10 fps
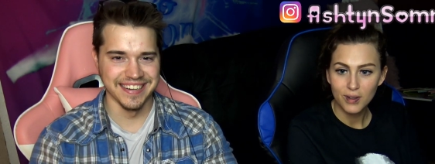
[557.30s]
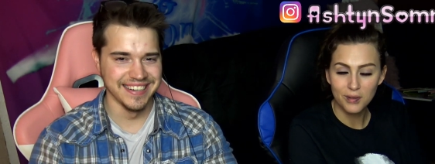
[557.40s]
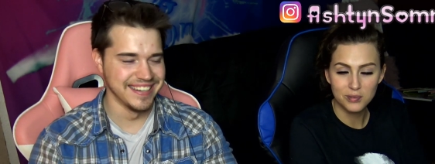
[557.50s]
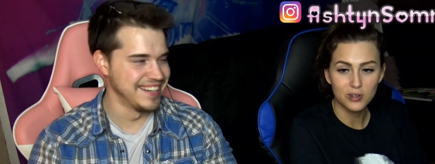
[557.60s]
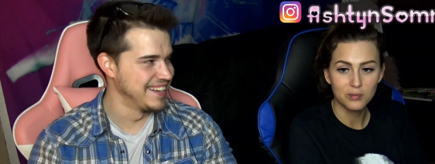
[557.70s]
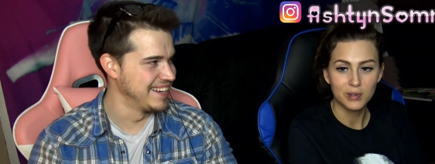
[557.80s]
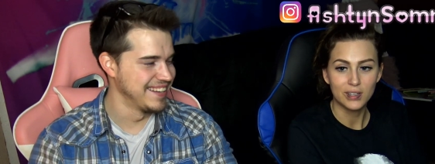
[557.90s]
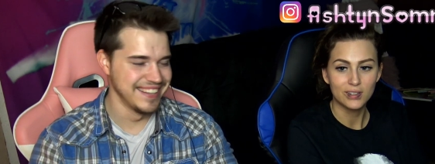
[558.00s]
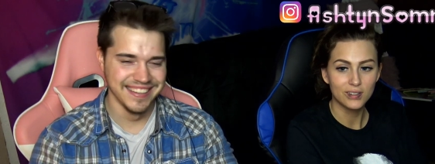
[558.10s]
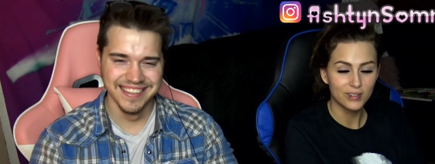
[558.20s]
Speaker 1: I'm so
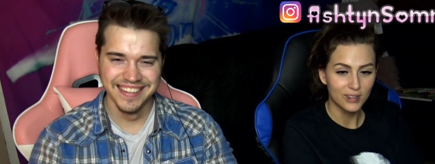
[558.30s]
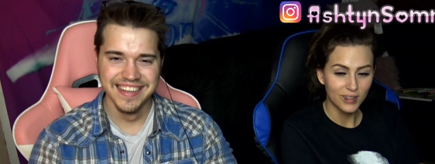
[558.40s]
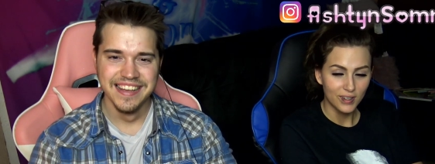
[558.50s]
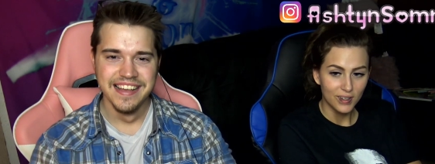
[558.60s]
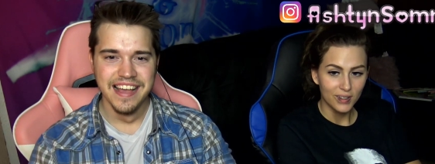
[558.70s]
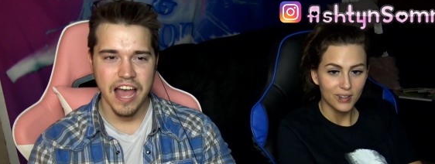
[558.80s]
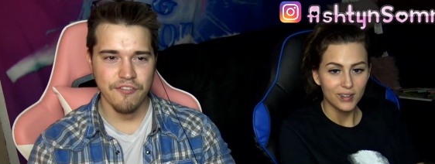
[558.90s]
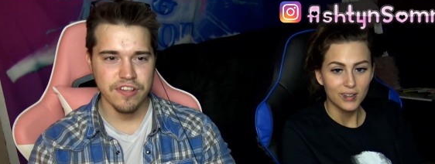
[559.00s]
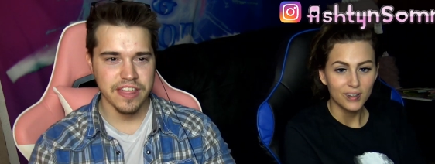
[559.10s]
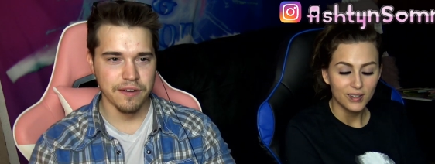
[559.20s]
mean.
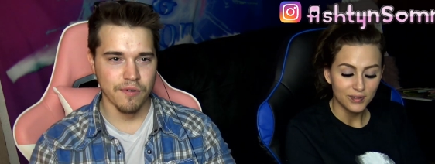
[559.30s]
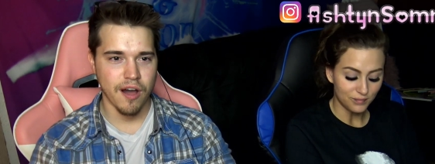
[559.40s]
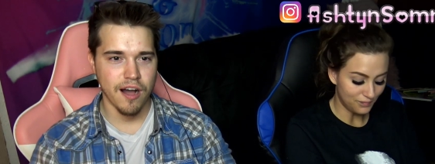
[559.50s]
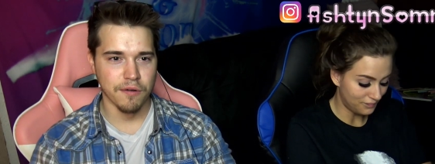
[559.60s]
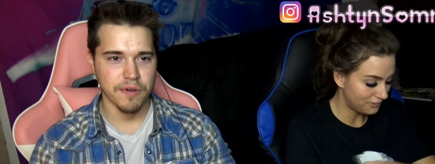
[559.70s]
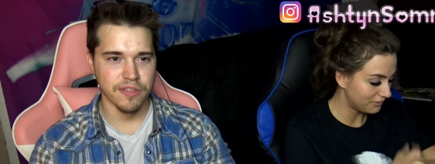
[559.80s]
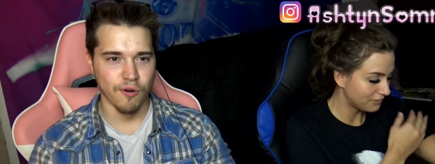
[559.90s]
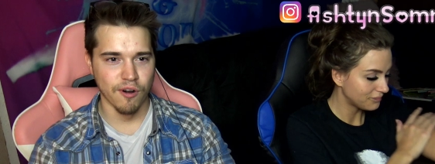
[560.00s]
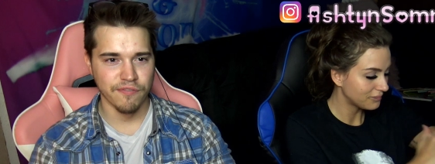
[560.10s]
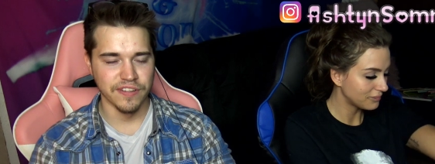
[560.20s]
Everything wrong with
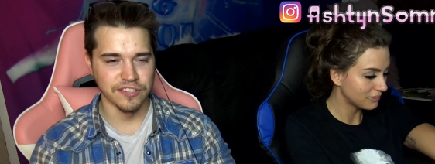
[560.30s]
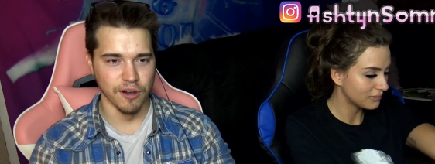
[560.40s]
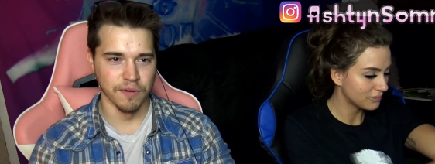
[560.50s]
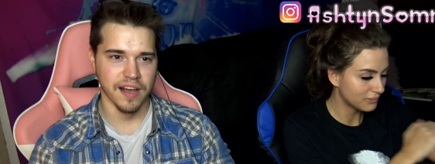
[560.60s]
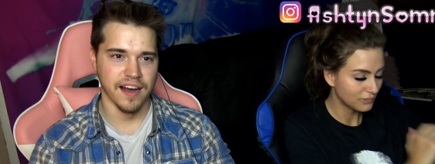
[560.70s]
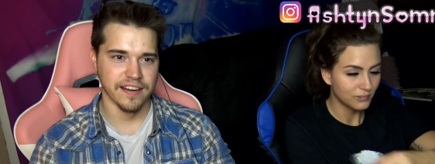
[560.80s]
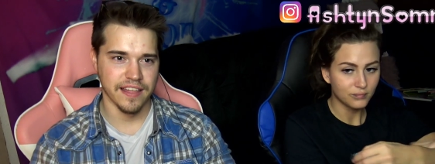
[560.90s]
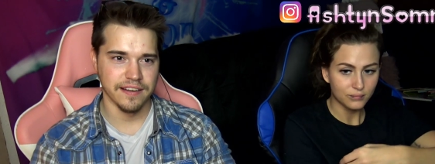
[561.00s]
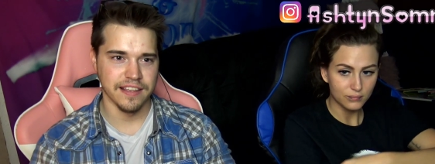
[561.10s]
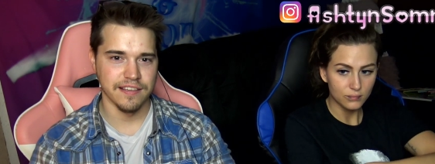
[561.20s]
orphans. Oh god,
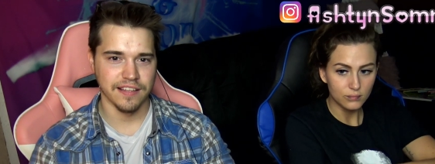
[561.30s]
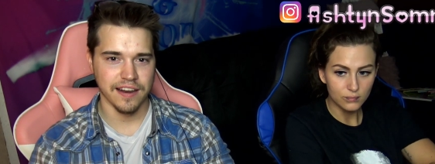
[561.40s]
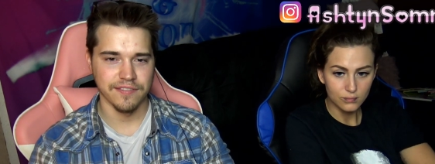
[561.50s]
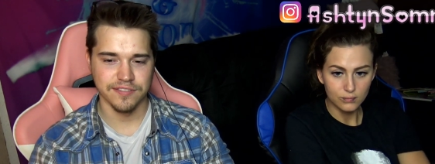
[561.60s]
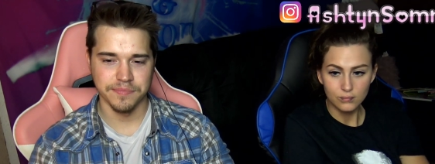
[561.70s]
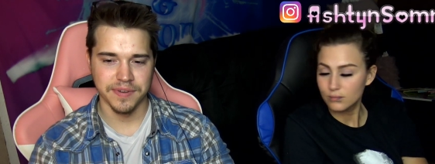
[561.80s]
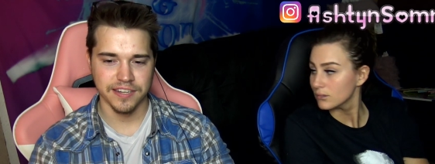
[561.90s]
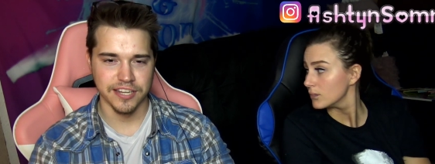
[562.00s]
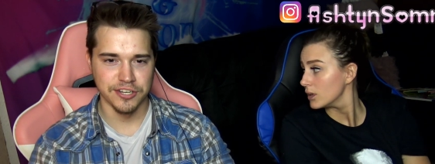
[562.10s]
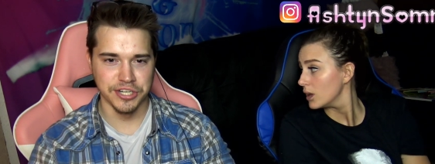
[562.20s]
that'd get you kind of some uh,
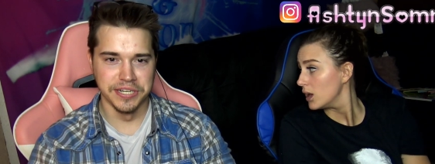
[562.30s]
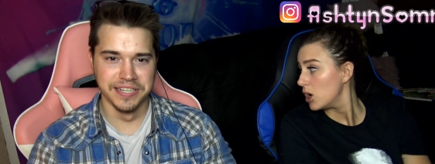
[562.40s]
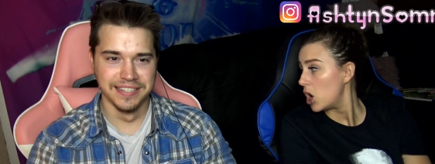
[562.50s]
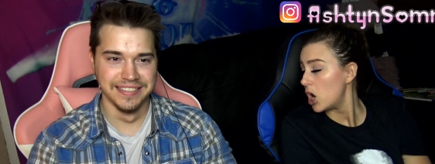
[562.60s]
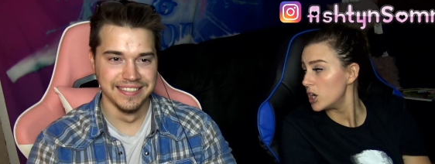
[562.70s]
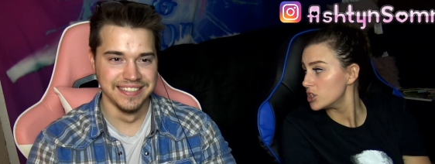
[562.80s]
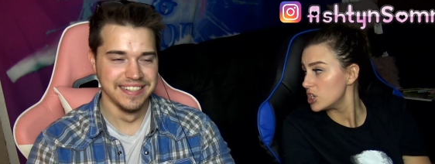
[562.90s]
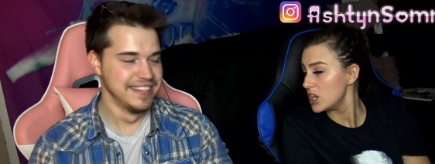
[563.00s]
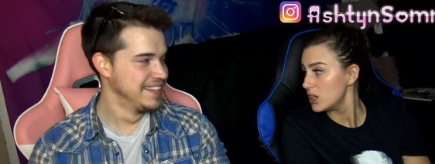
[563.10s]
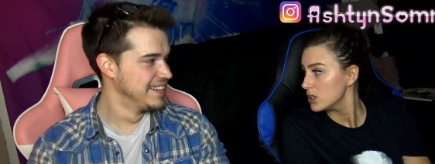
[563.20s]
attention.
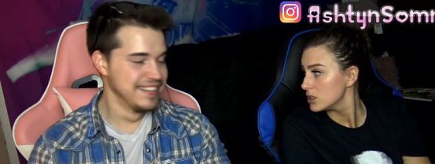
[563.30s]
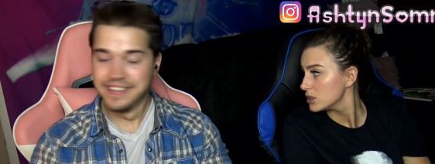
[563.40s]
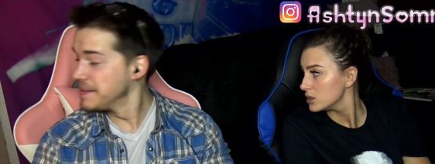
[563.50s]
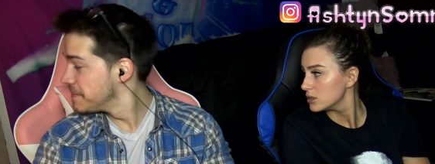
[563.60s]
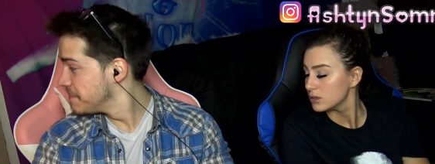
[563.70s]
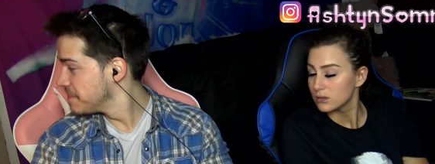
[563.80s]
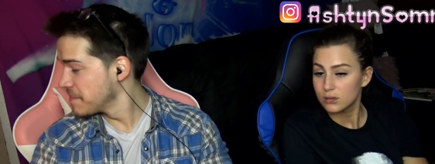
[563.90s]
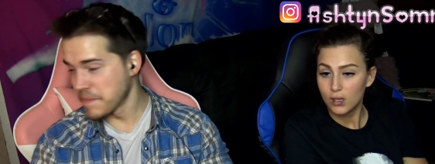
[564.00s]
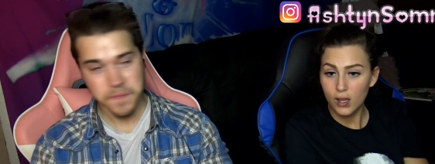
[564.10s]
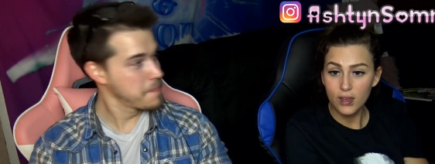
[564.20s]
Speaker 2: Archie!
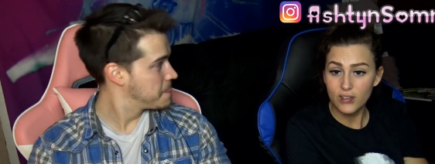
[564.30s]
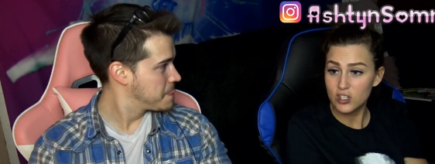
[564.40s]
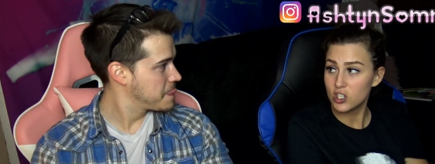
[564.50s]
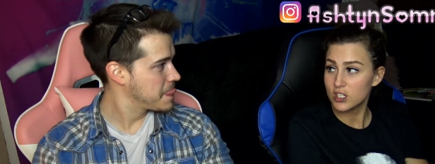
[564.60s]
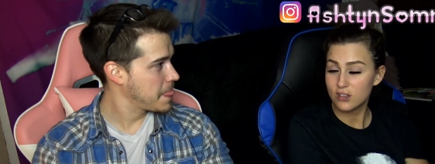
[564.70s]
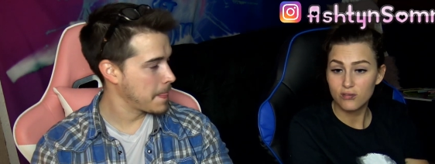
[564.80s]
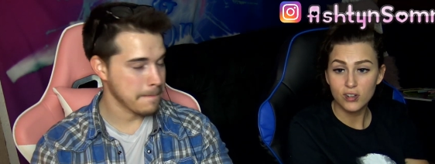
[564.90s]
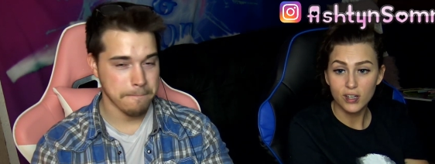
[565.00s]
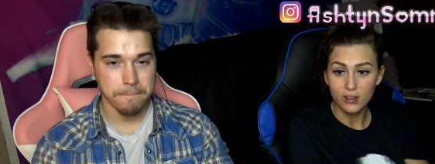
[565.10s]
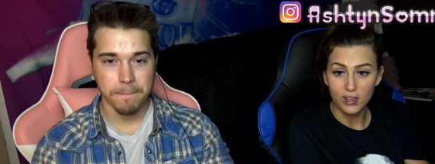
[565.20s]
If he shits on the floor,
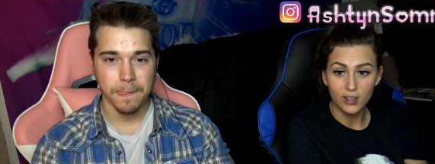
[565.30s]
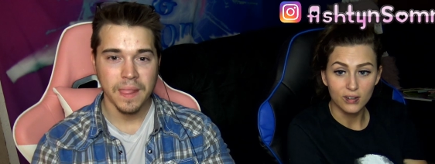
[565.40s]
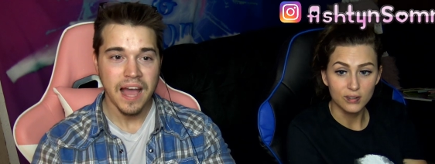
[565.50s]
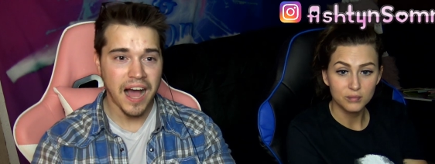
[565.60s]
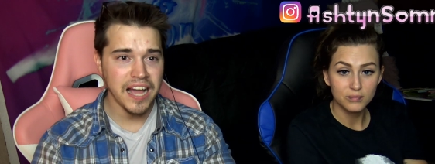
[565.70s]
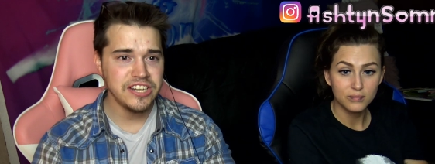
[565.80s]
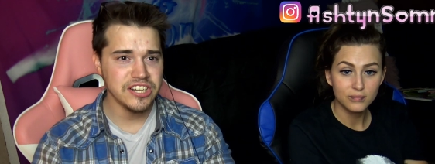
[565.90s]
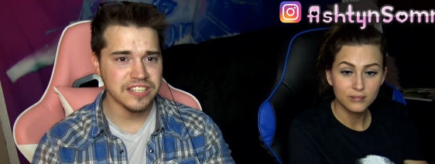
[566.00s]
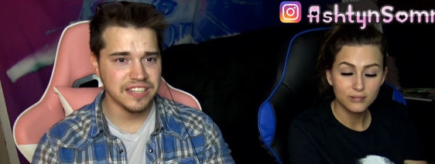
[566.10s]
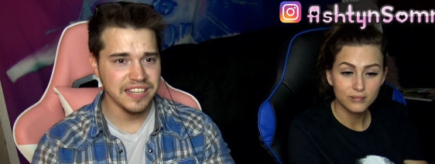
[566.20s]
you're cleaning him
Speaker 1: up. I
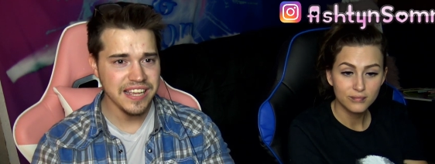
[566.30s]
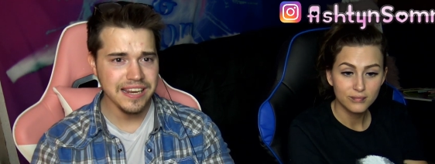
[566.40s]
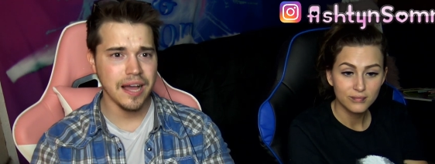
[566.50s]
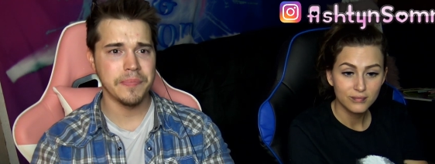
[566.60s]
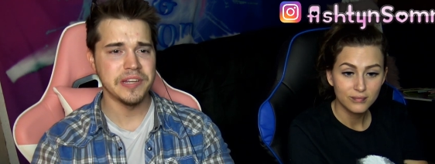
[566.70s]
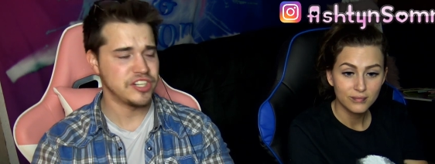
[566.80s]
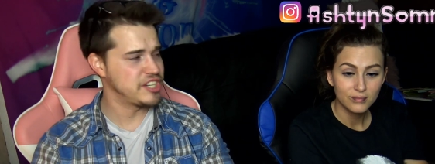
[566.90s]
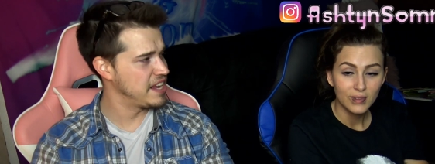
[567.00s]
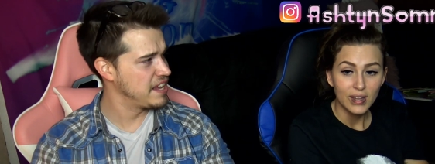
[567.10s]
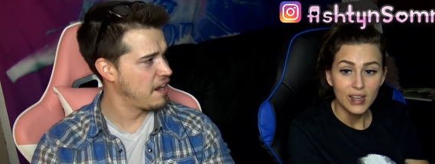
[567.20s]
just cleaned up his
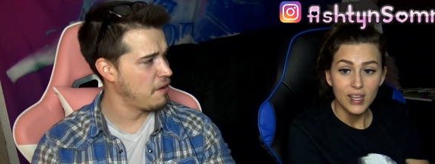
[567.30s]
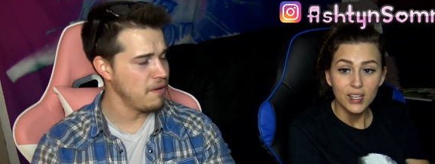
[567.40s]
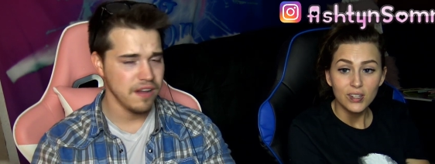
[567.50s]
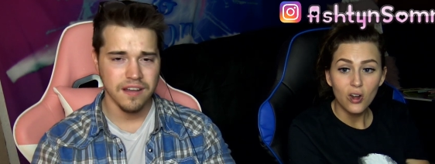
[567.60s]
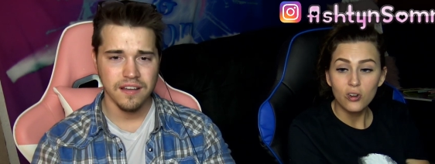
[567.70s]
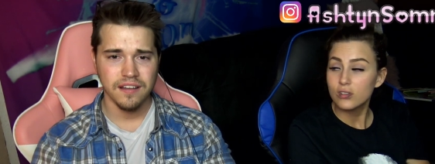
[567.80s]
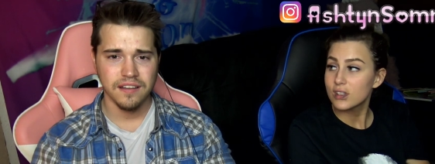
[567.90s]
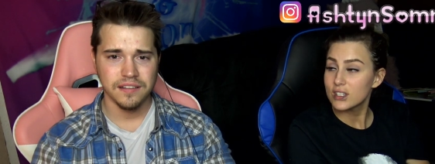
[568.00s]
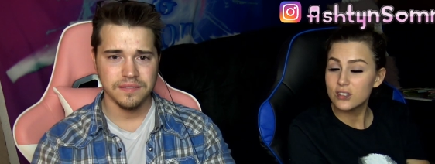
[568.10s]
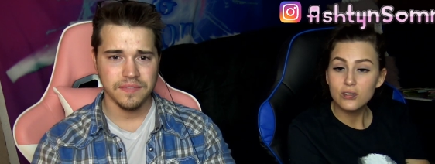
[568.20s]
shit, yo.
Speaker 2: Yo,
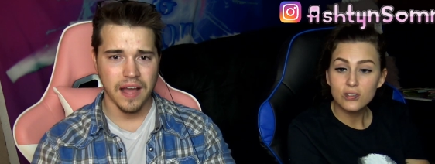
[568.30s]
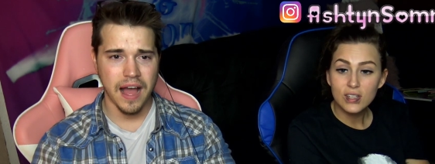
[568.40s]
this dude. I